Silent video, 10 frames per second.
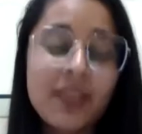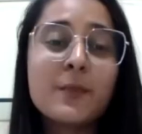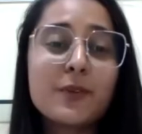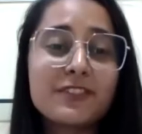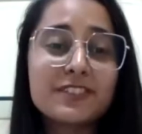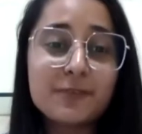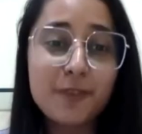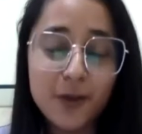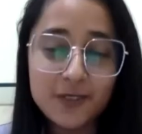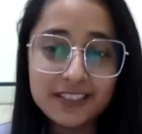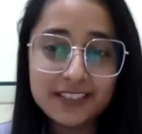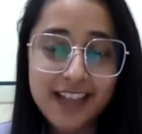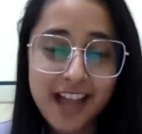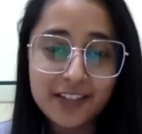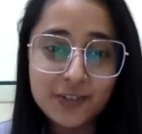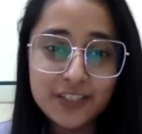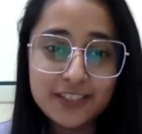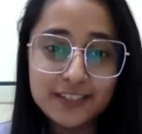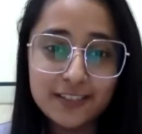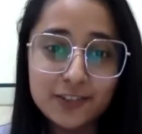Professor Fountain's current
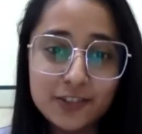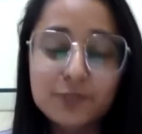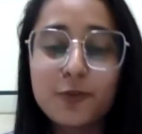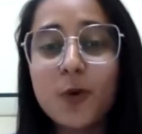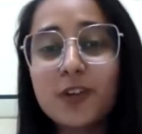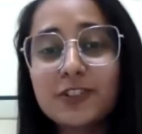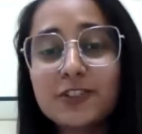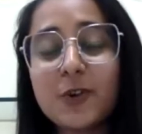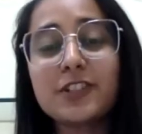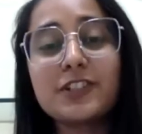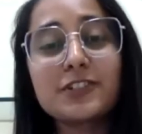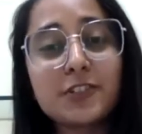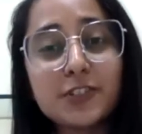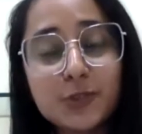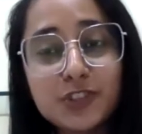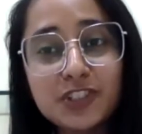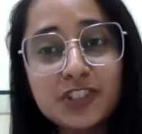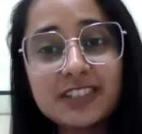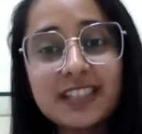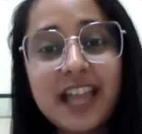research is focused on
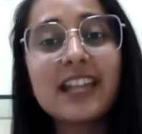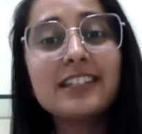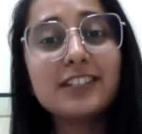institutions and